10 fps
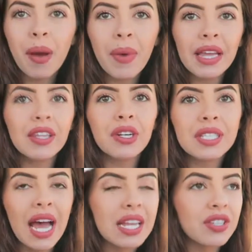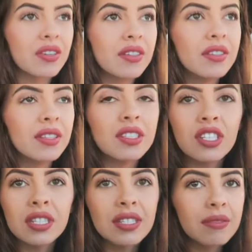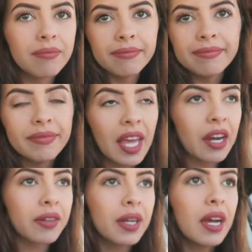about my little tassel, it's just there.